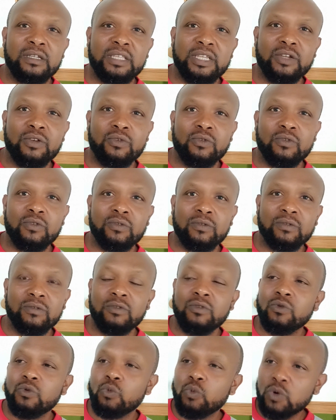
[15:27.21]
you know,
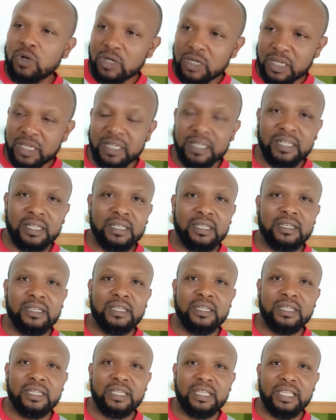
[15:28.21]
working
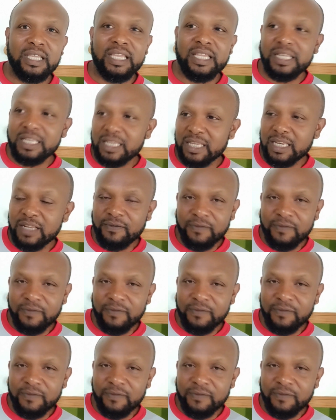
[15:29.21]
in